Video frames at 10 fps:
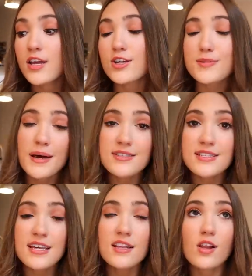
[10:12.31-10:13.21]
your
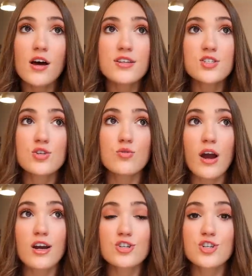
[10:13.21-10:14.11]
spouse's in laws to
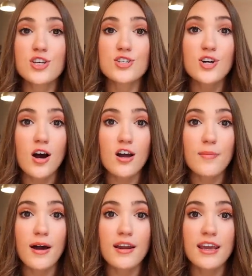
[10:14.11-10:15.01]
actually talk
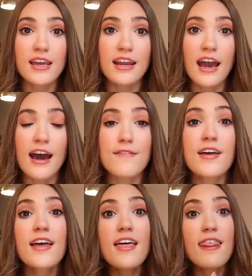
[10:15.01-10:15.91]
about it and have